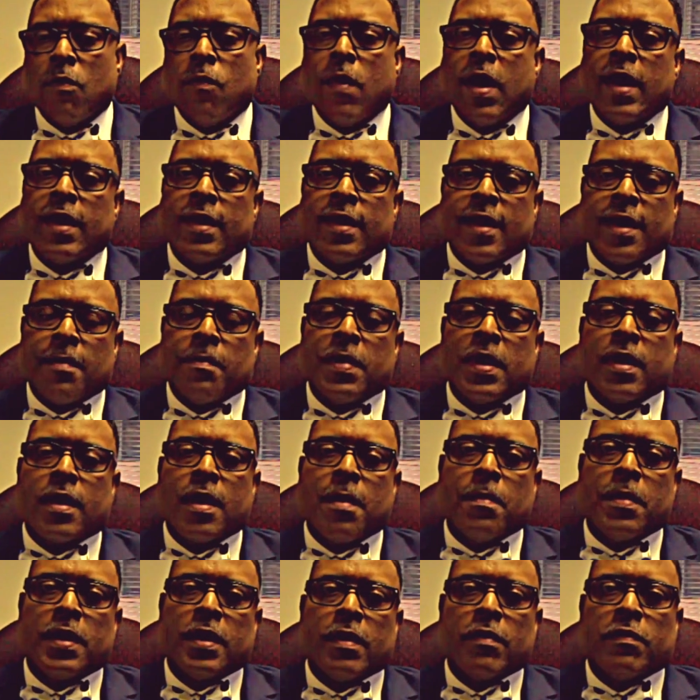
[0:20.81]
Why did I
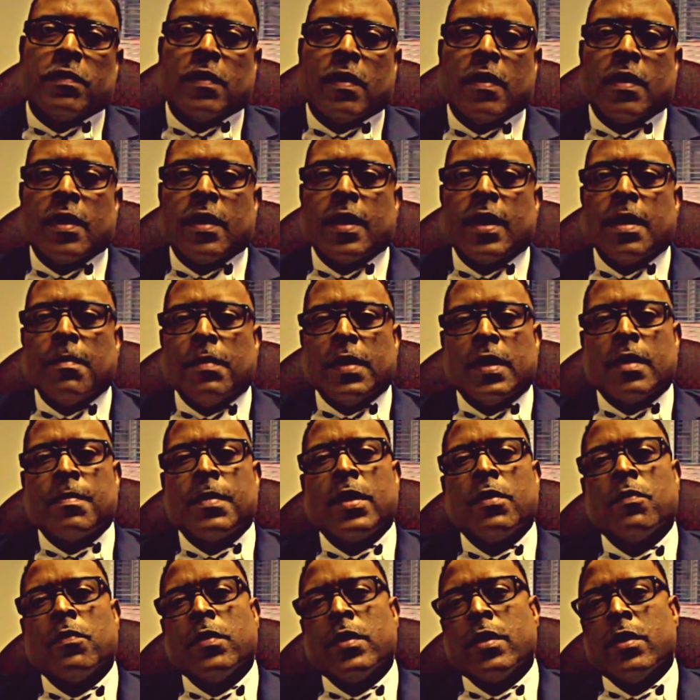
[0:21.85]
become an attorney? I'm going to
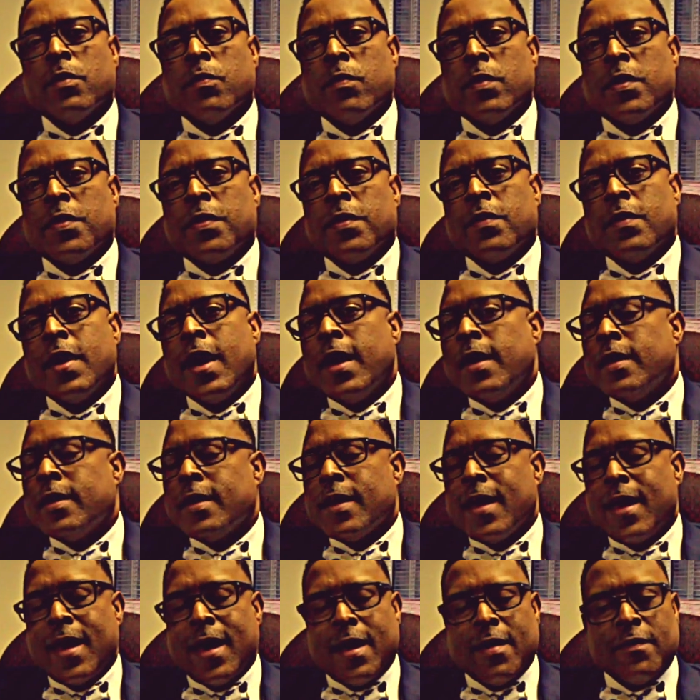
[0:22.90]
be real with you. I
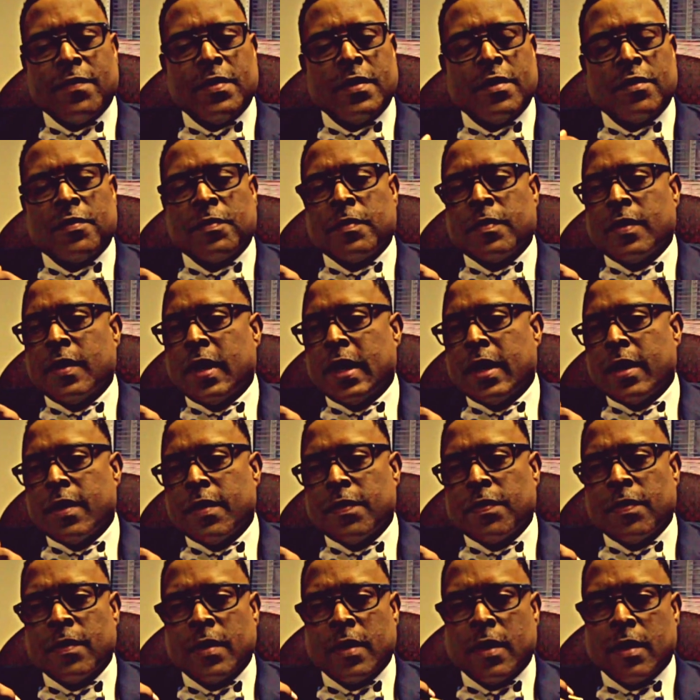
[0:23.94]
didn't have this
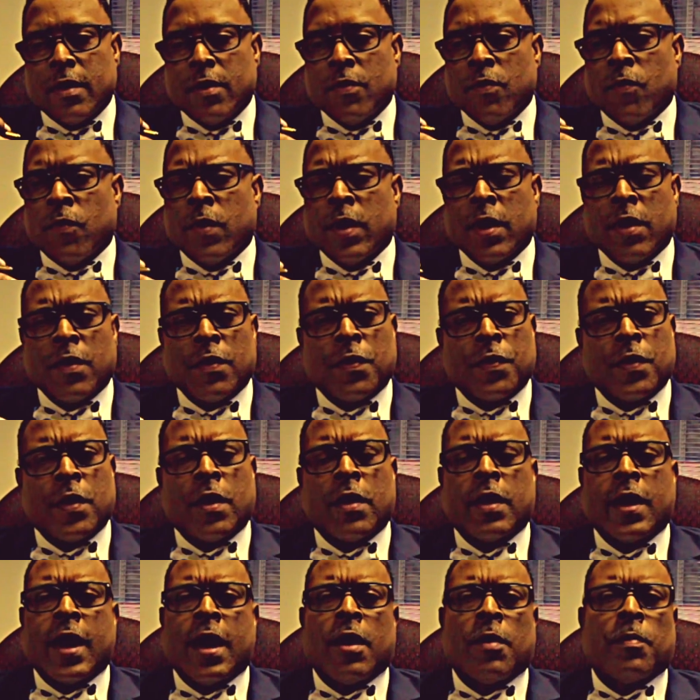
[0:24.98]
well
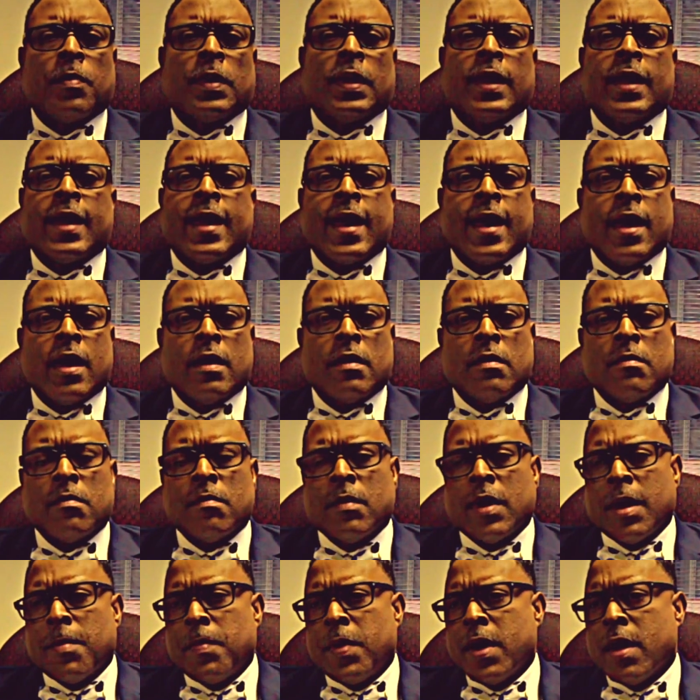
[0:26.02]
thought out plan.
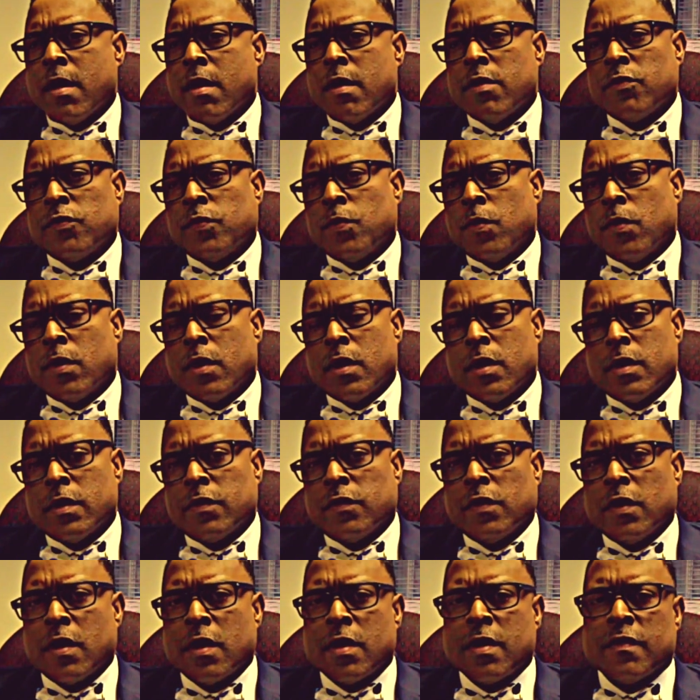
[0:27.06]
My parents weren't
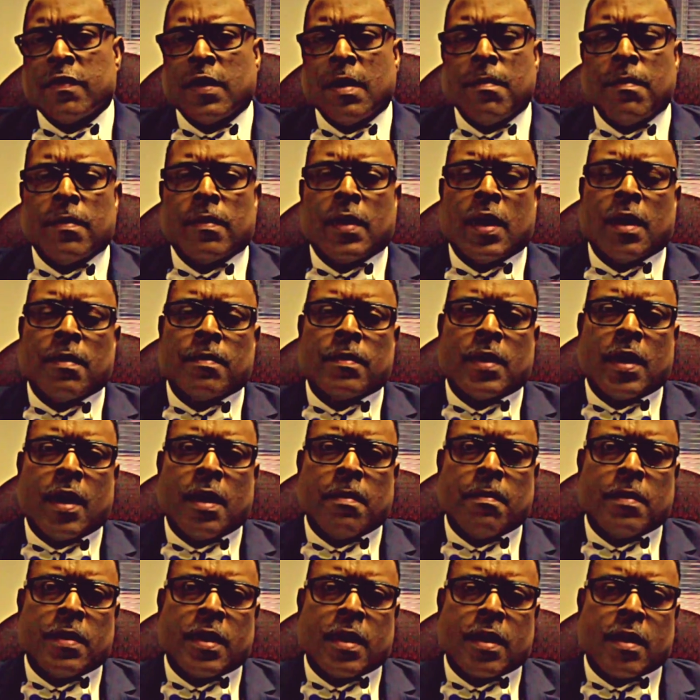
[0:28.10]
attorneys.
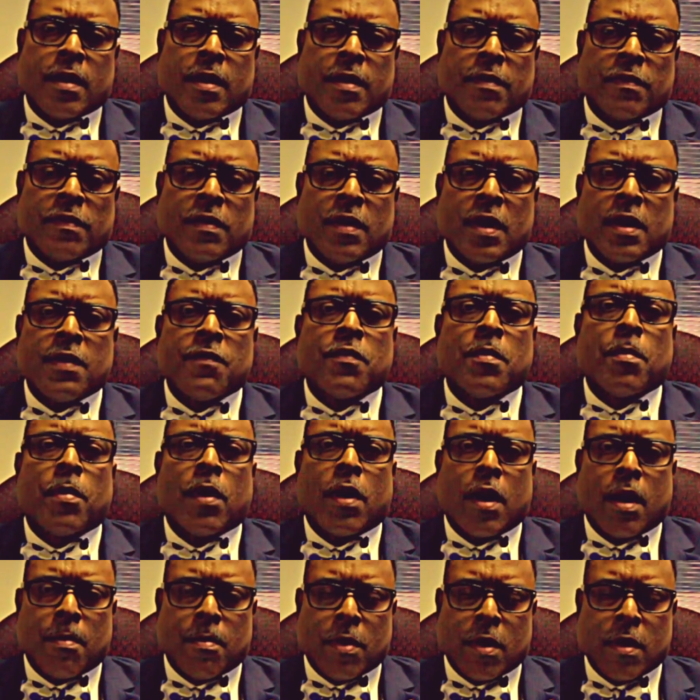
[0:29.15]
I'm a son of a
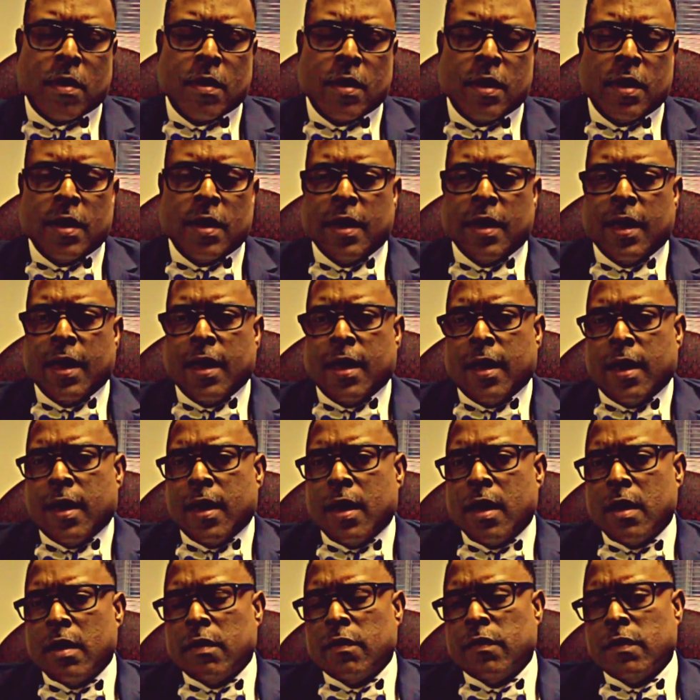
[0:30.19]
barber.
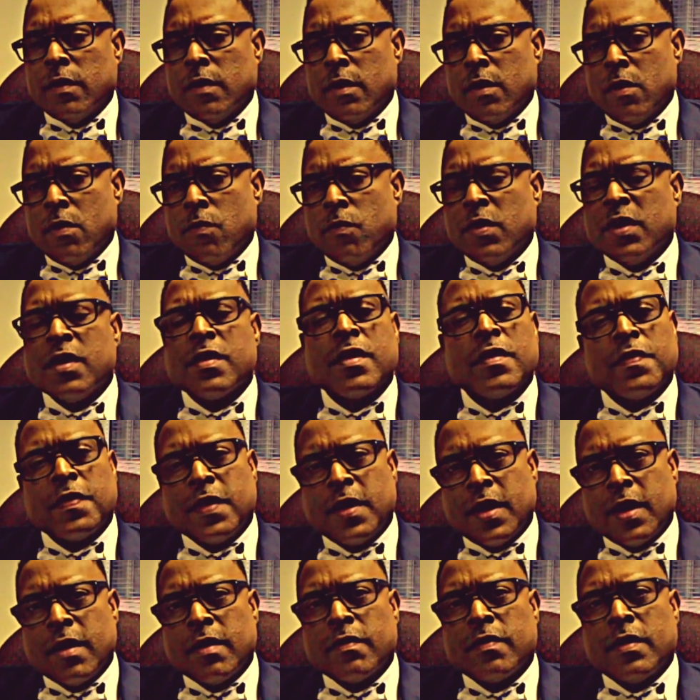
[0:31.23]
And one of the
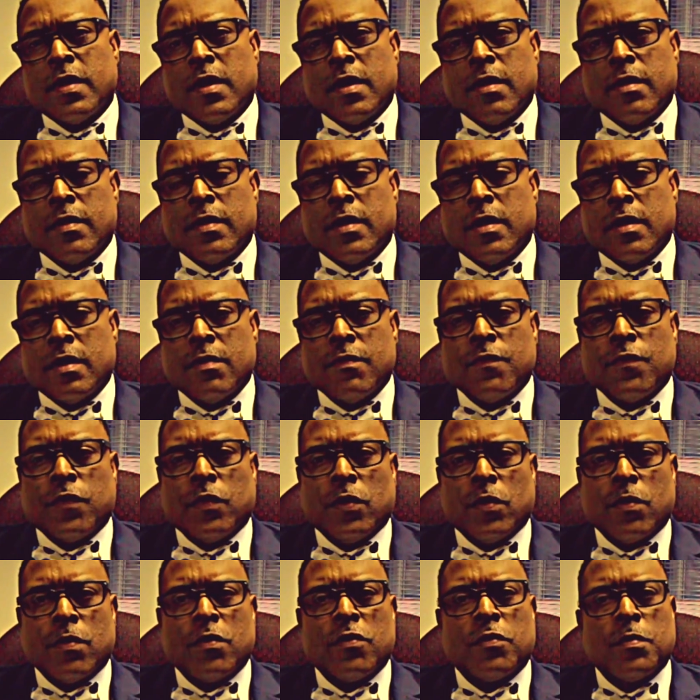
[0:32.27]
things that
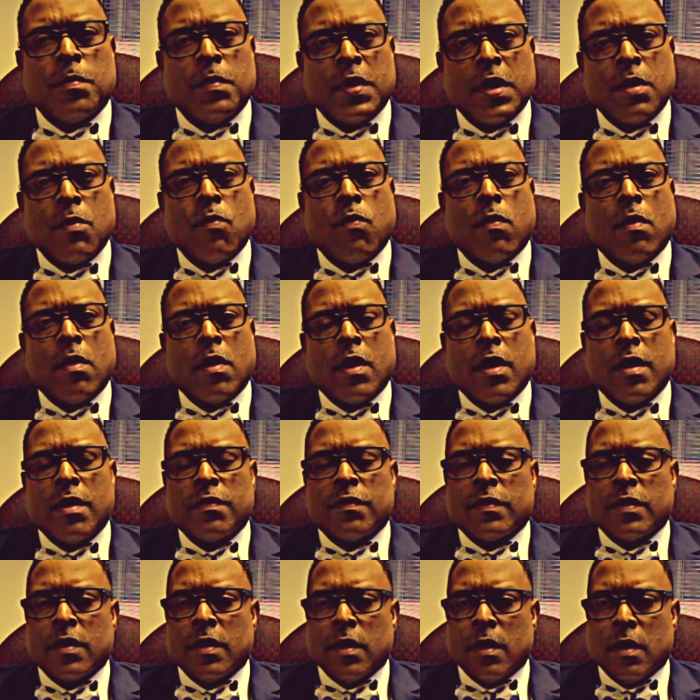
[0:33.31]
influenced me
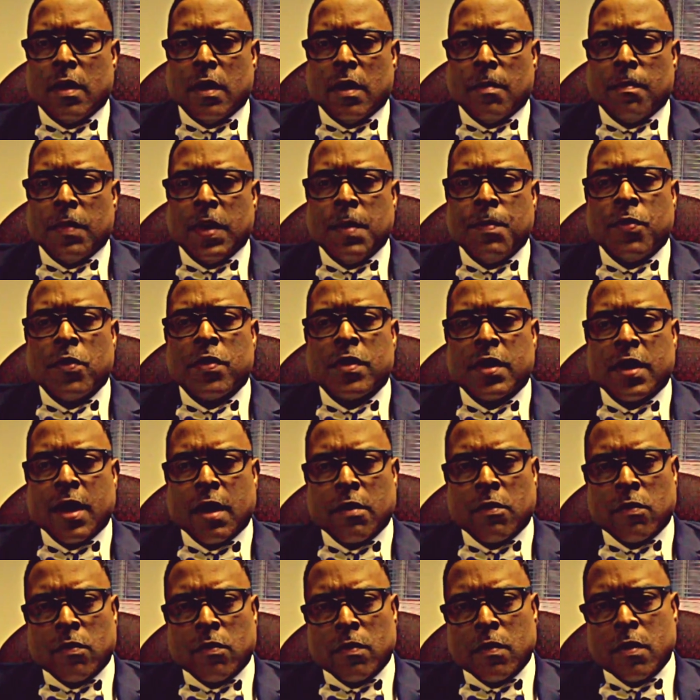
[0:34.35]
was people that
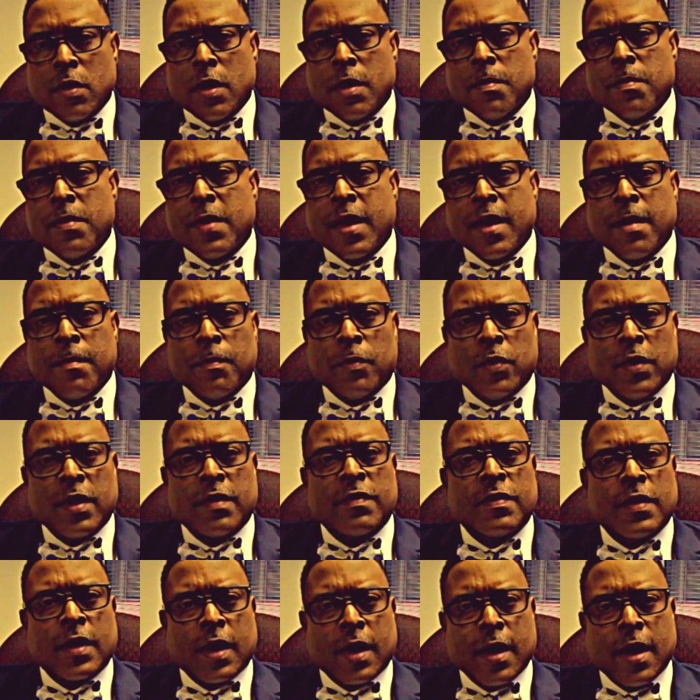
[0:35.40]
I grew up, man,
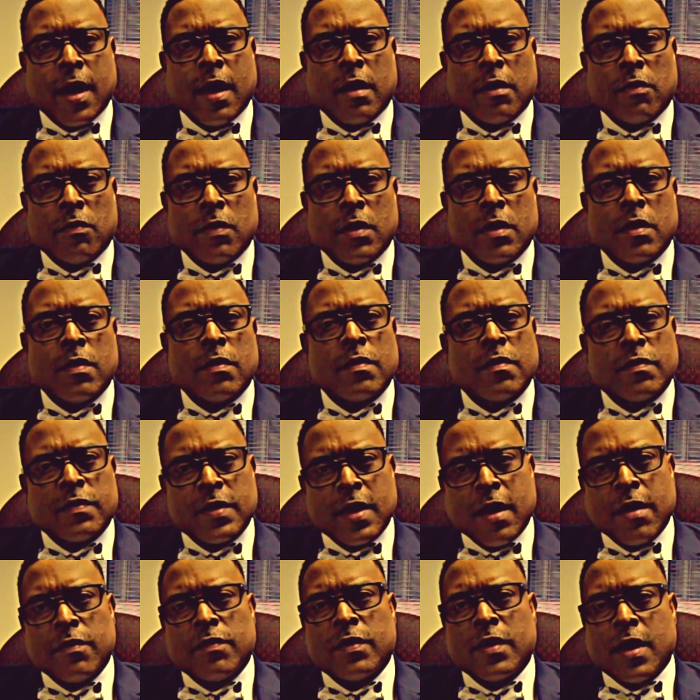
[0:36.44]
bricks and concrete on the
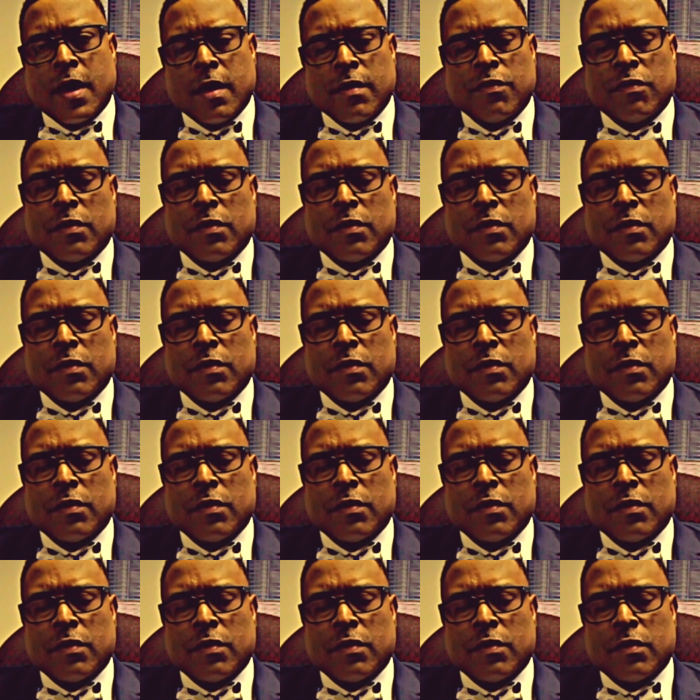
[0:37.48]
south side of